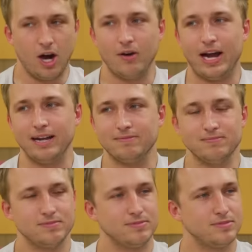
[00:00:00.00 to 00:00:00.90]
All right.
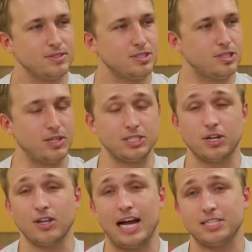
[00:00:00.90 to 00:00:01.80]
So this is
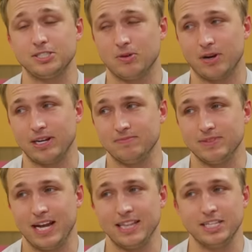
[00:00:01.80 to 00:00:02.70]
our last story,
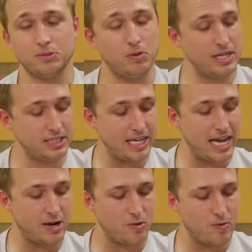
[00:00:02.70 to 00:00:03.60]
and this one is
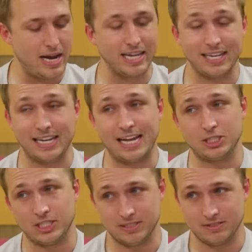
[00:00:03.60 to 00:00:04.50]
a Reddit
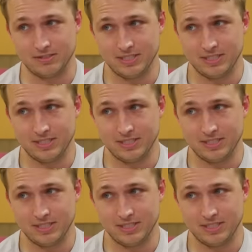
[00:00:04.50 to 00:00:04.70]
legend.